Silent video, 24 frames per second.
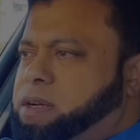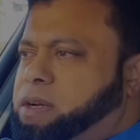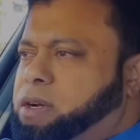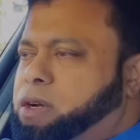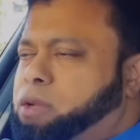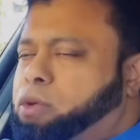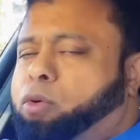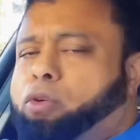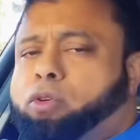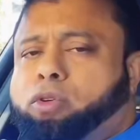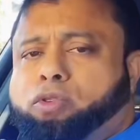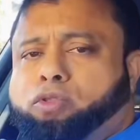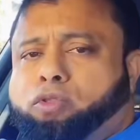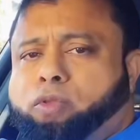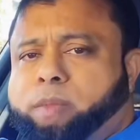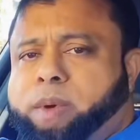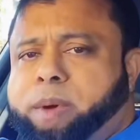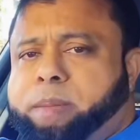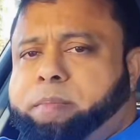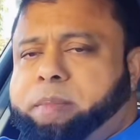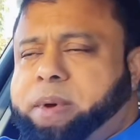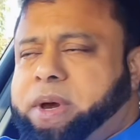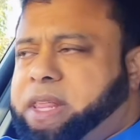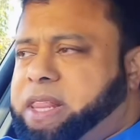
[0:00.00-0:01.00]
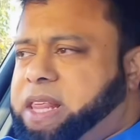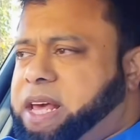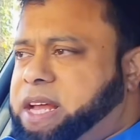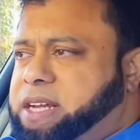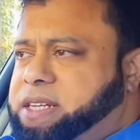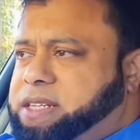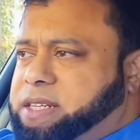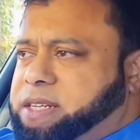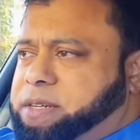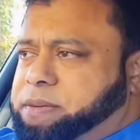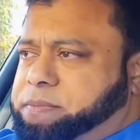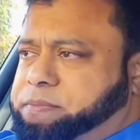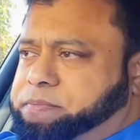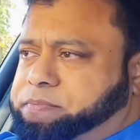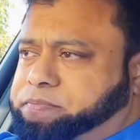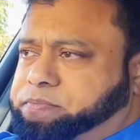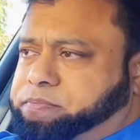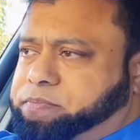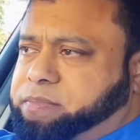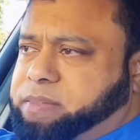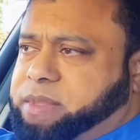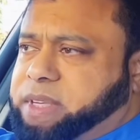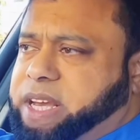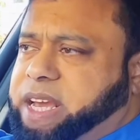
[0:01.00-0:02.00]
And always remember that
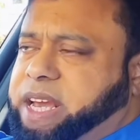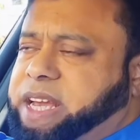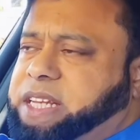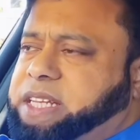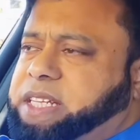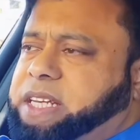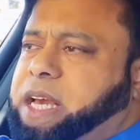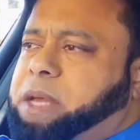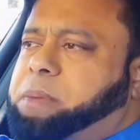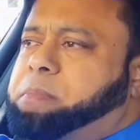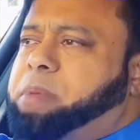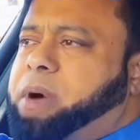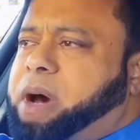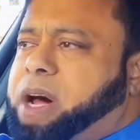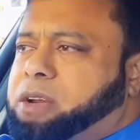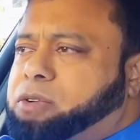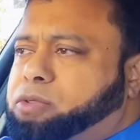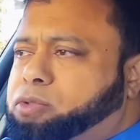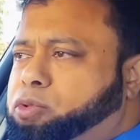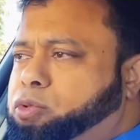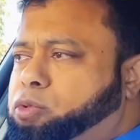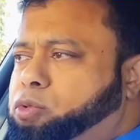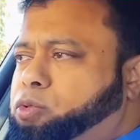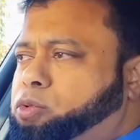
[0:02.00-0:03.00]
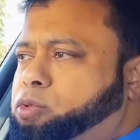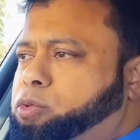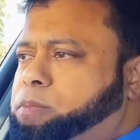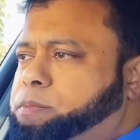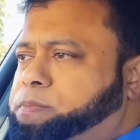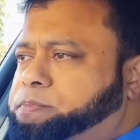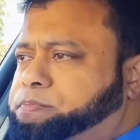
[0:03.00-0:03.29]
ADI Part 2